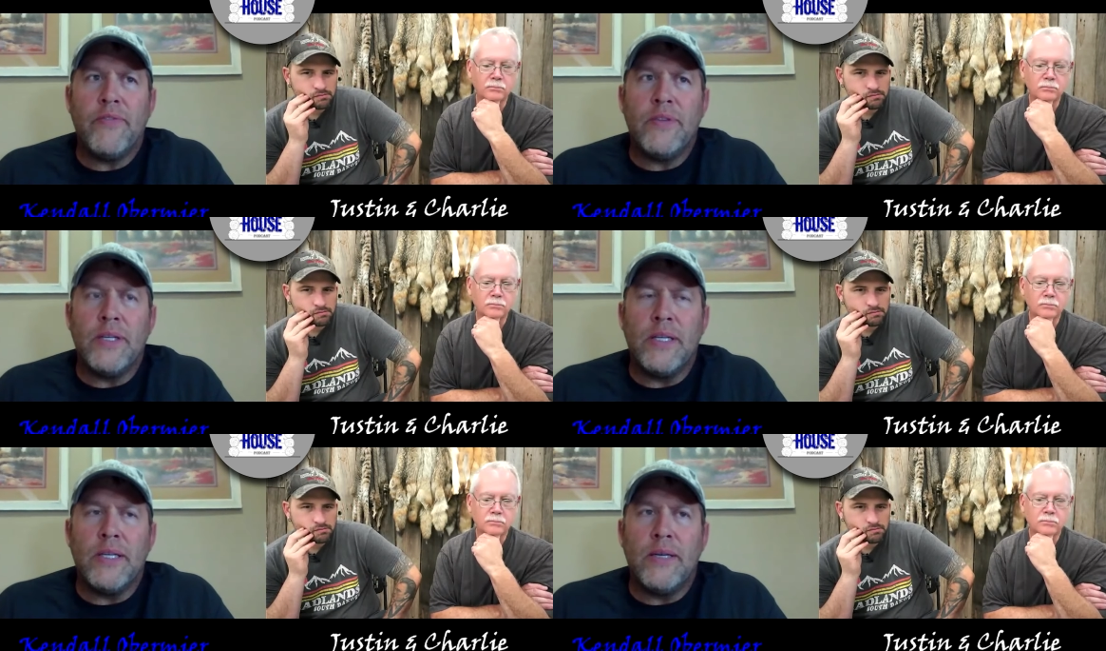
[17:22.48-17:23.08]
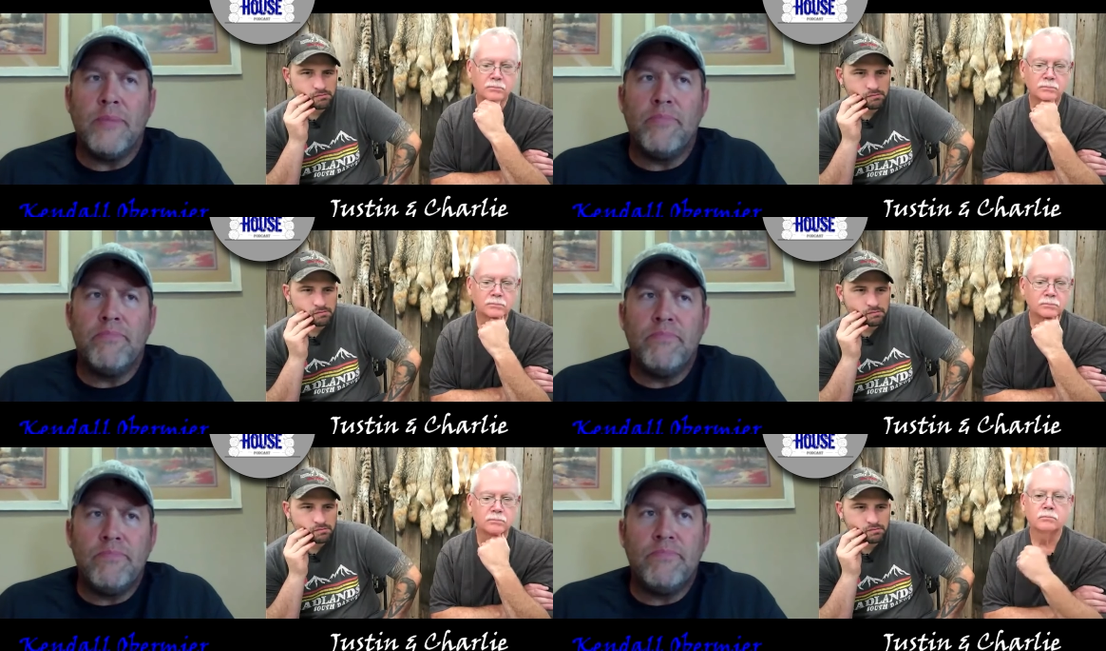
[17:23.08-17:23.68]
Speaker 1: um,
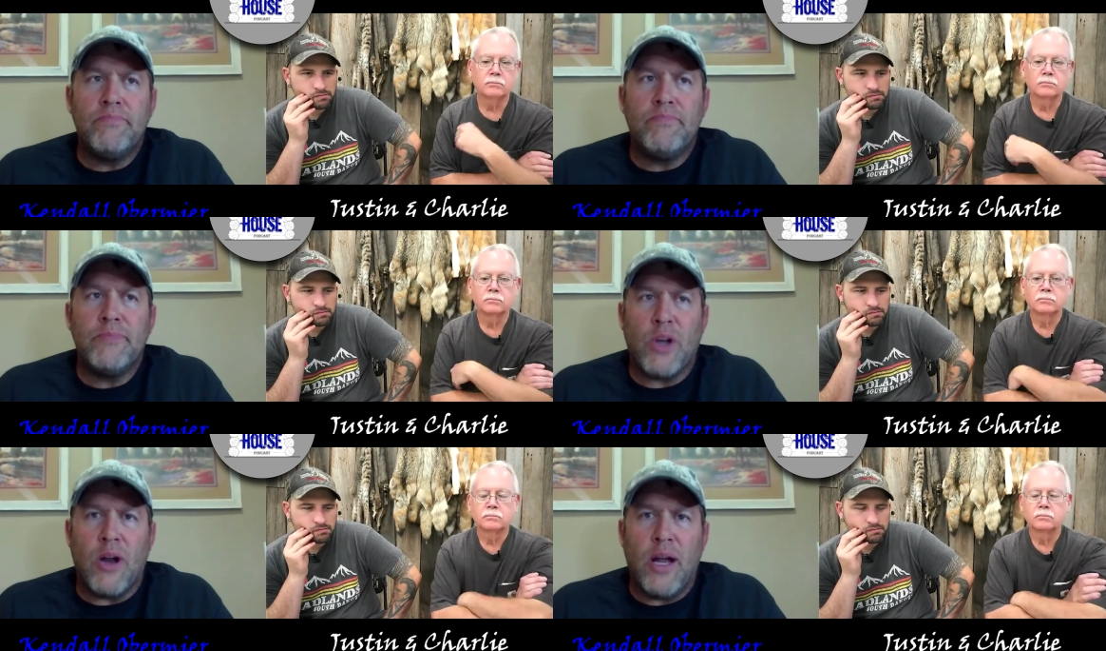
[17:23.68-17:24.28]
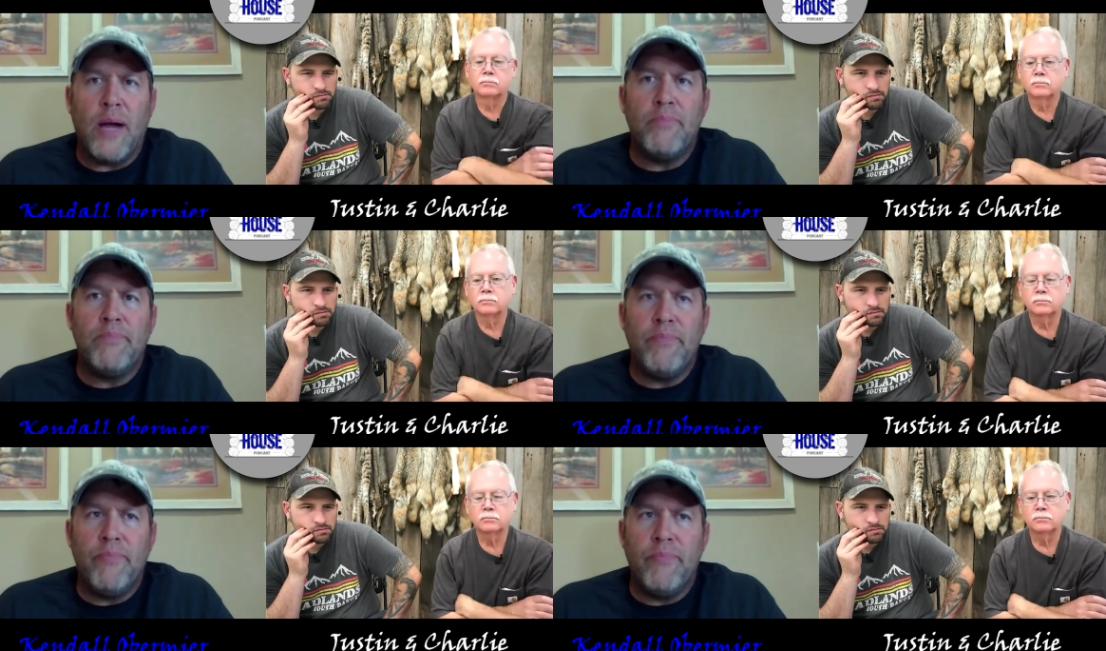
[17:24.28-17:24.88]
trap,
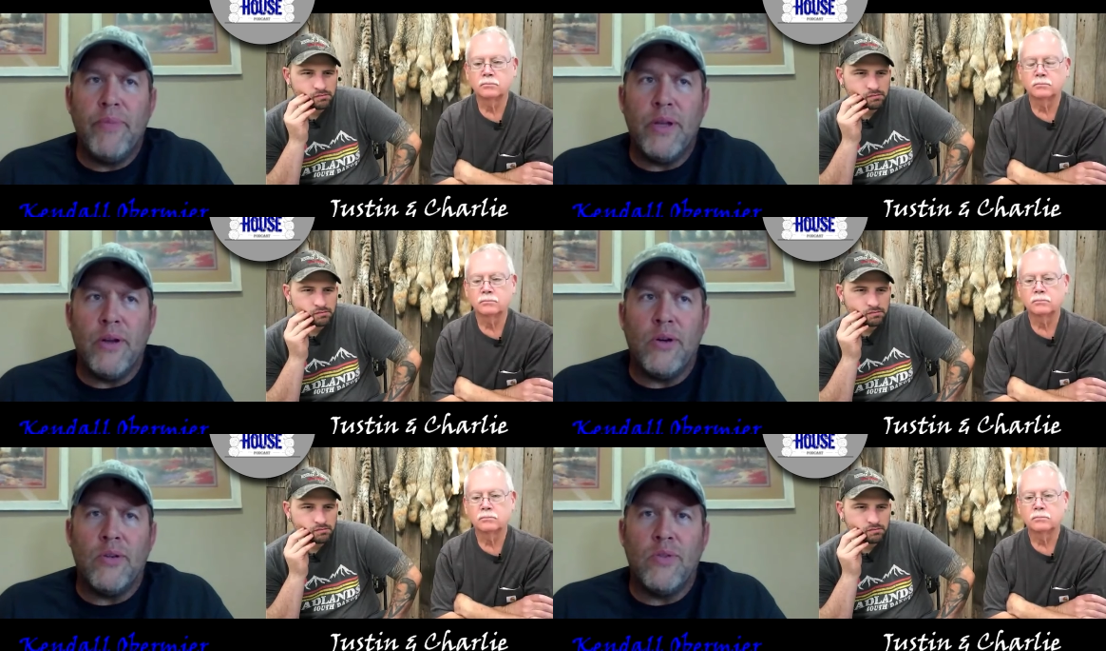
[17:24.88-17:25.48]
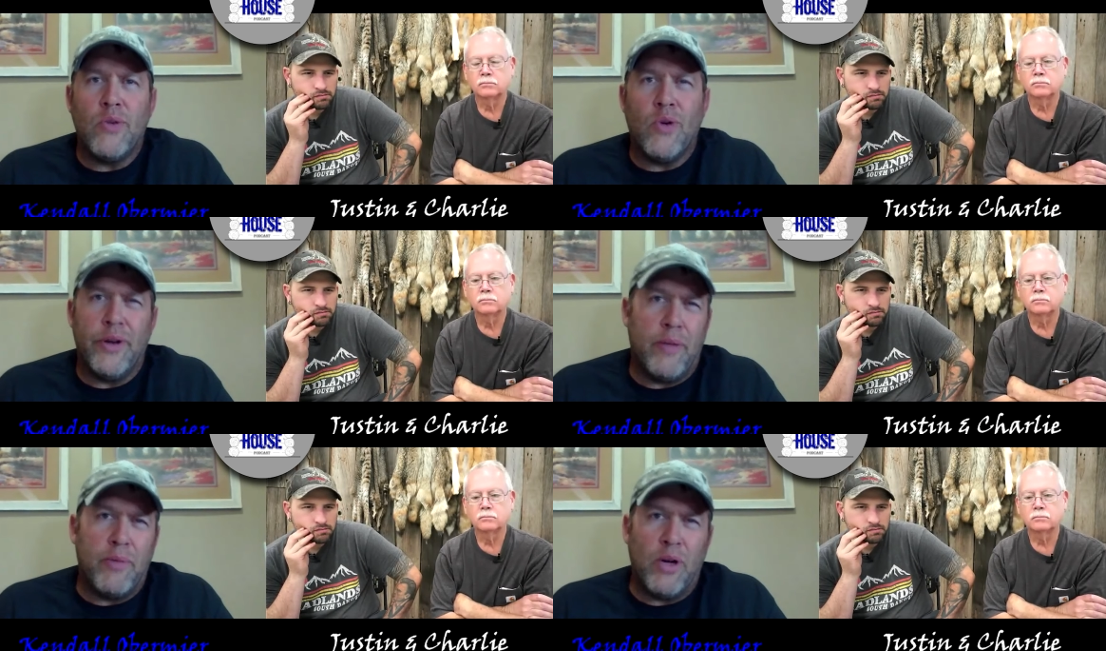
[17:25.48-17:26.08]
you know,
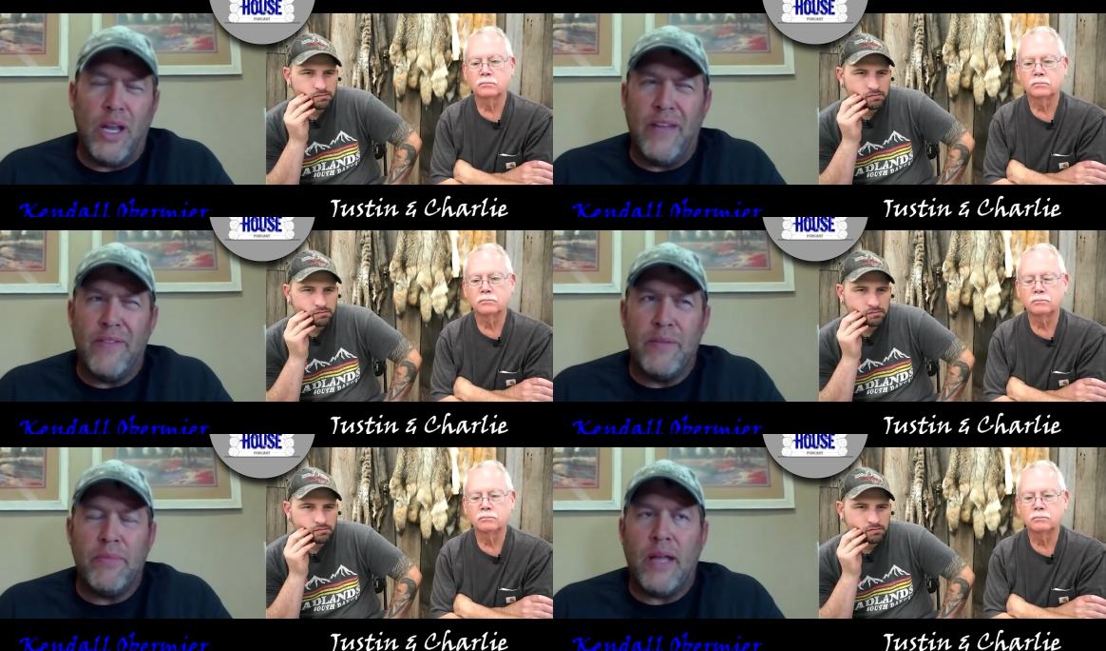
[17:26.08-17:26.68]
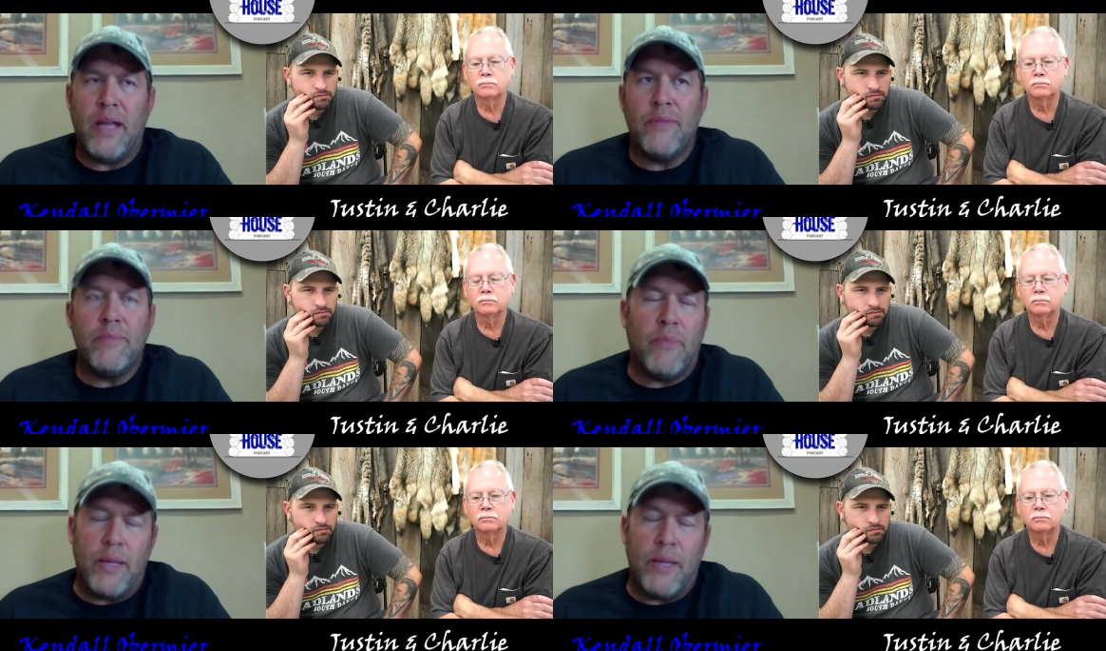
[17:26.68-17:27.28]
or number eleven. That
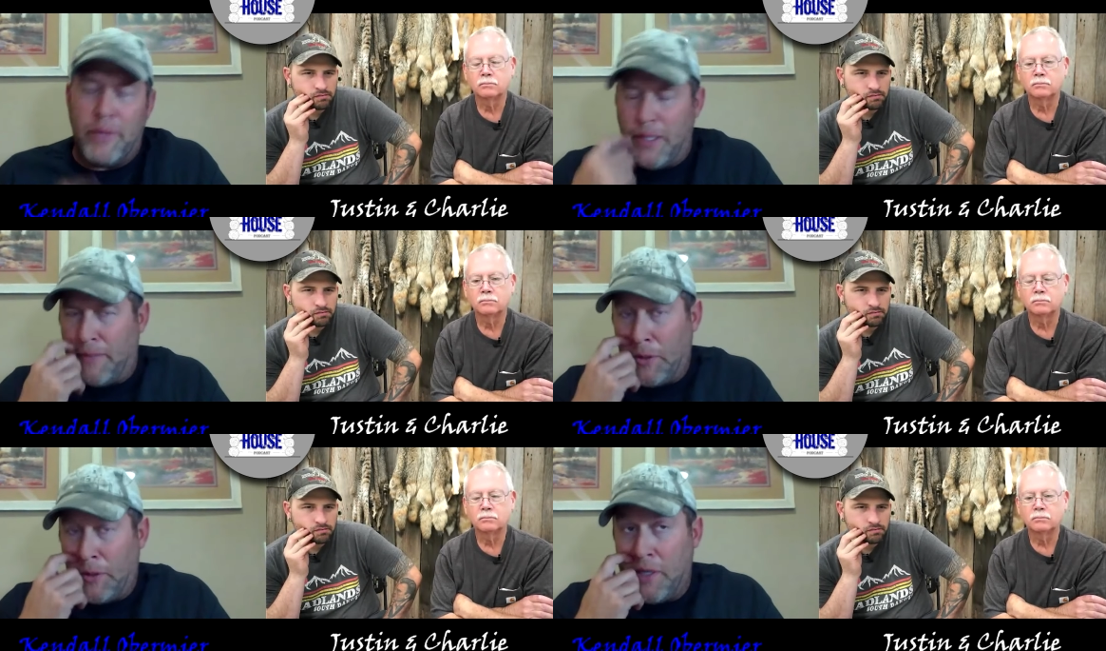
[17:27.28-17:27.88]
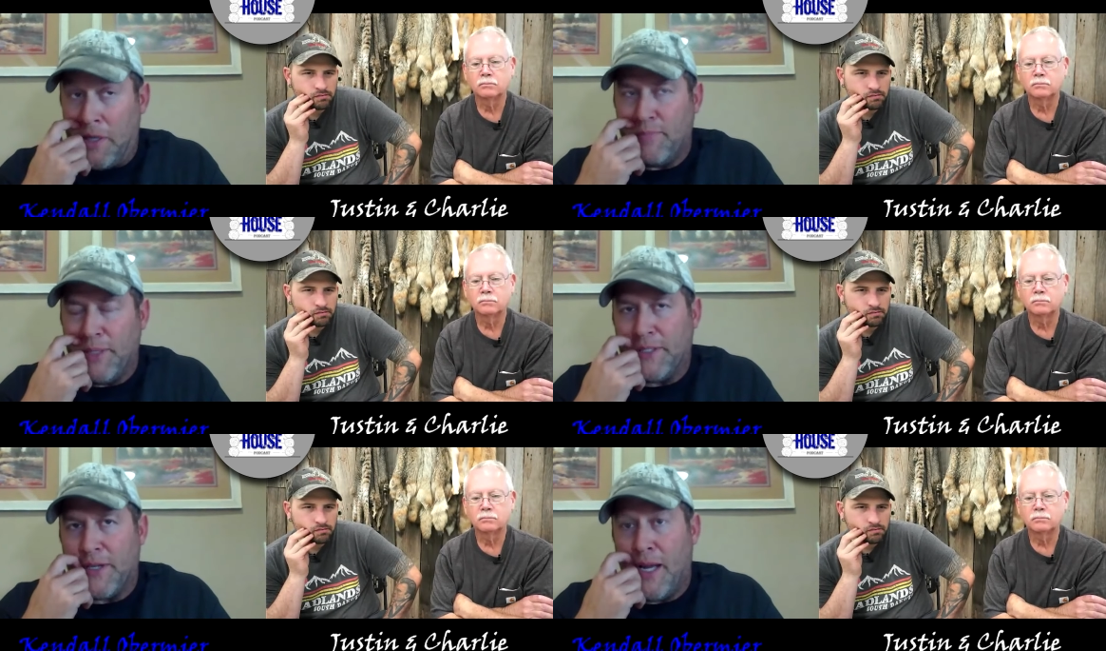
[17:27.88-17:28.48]
might have been not the greatest
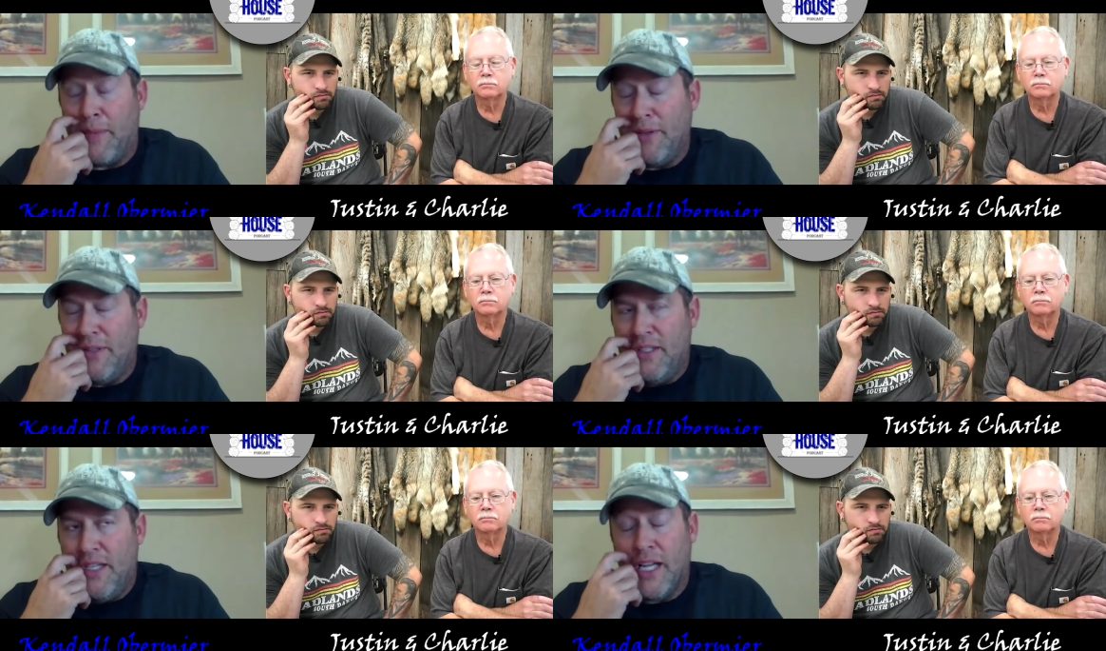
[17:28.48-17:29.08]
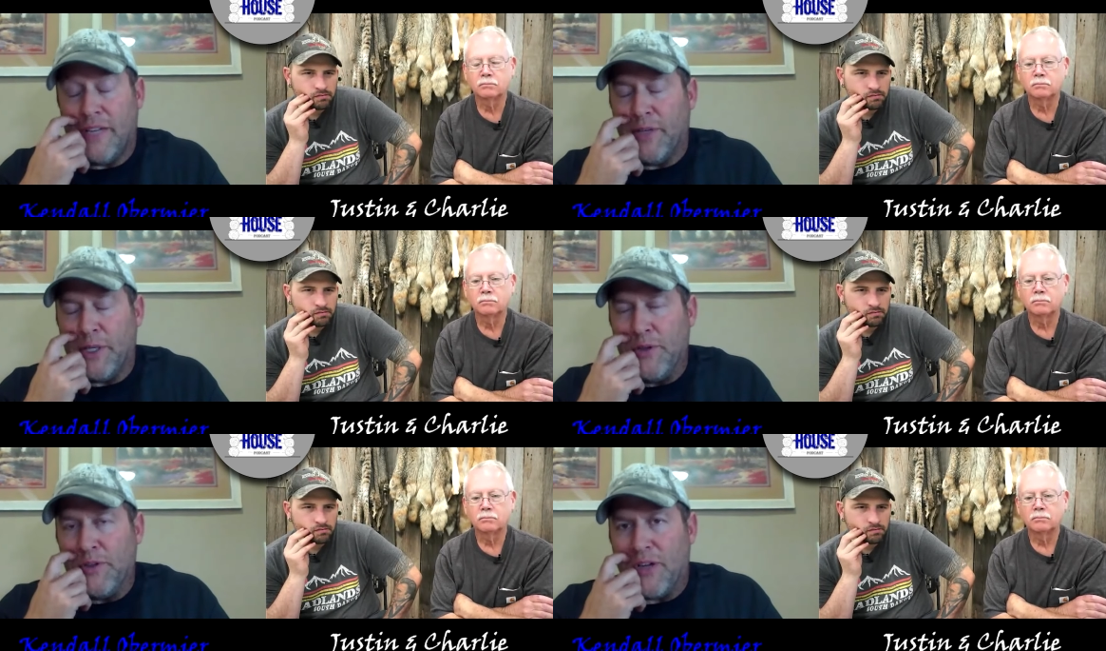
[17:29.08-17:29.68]
mink trap heck of a
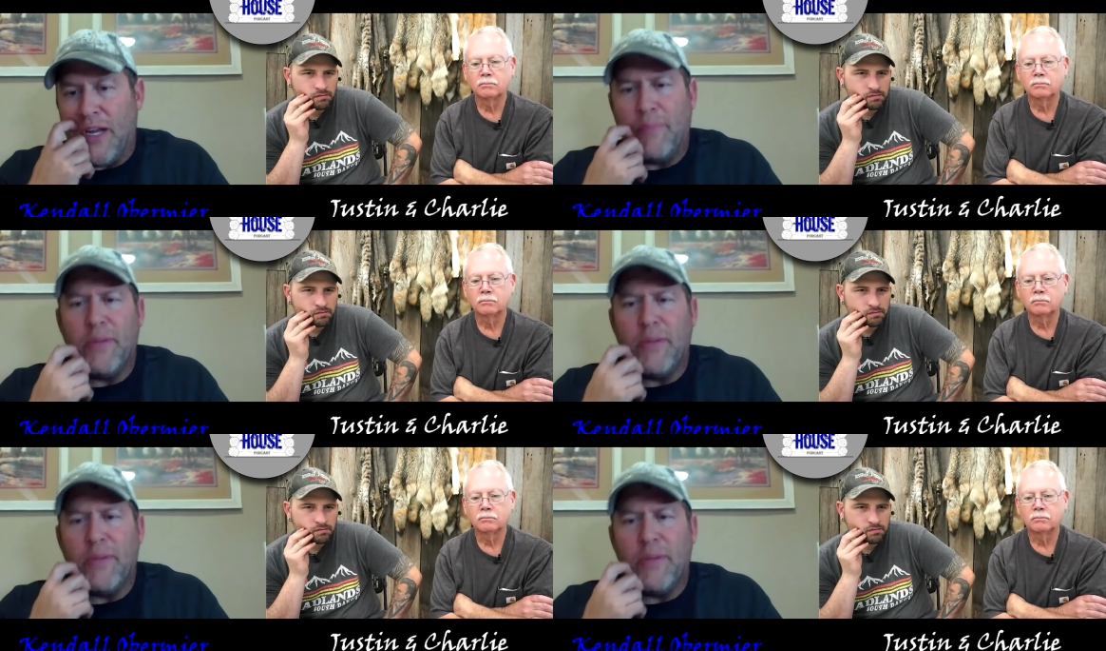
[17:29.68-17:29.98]
coon trap,